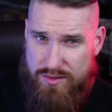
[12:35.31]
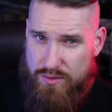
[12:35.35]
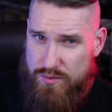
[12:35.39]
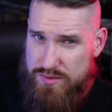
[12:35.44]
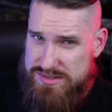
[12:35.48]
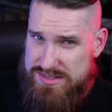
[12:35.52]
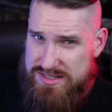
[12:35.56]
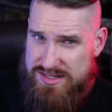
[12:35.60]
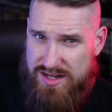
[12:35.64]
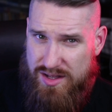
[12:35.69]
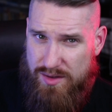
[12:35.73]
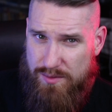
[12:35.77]

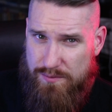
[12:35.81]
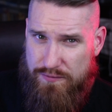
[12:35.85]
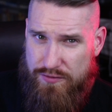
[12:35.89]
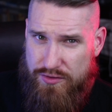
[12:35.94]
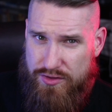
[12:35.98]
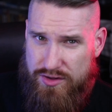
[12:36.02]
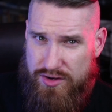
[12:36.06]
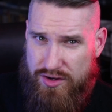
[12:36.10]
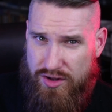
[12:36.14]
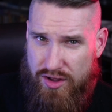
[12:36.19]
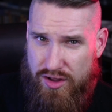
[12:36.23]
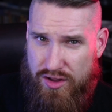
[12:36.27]
Was it
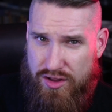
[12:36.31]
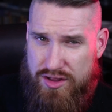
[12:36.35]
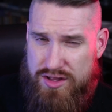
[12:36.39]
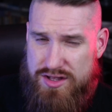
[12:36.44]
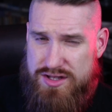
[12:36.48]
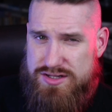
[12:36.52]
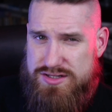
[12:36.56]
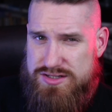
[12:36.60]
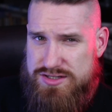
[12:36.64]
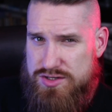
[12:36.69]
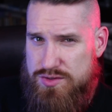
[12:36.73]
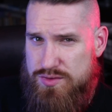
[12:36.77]
helpful at all?
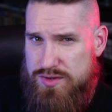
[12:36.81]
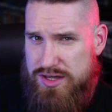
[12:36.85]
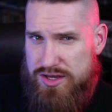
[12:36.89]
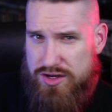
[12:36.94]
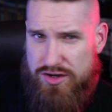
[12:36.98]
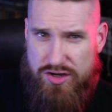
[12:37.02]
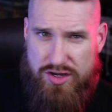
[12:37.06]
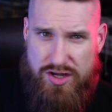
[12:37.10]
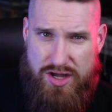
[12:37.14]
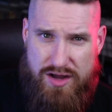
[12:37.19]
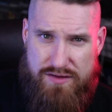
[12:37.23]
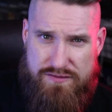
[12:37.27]
Do you
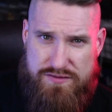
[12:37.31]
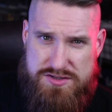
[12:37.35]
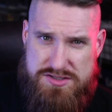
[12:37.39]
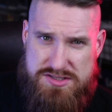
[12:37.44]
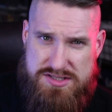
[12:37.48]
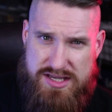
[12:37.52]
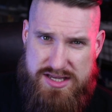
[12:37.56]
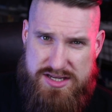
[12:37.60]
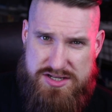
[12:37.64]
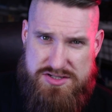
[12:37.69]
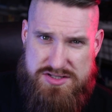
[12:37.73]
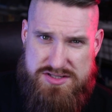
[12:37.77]
hear
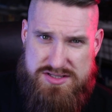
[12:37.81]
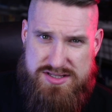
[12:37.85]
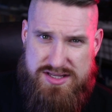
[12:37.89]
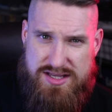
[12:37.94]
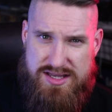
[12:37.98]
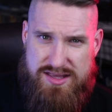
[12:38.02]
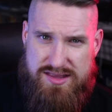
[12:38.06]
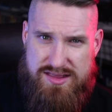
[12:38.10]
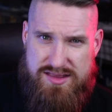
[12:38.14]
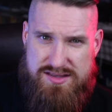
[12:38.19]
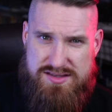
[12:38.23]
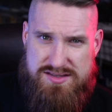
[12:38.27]
conversations
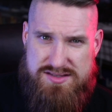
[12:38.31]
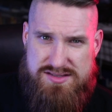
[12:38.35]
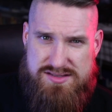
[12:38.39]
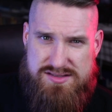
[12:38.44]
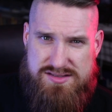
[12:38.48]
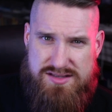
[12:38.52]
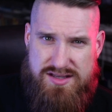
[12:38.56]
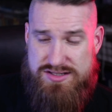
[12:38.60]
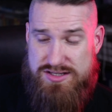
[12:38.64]
like this?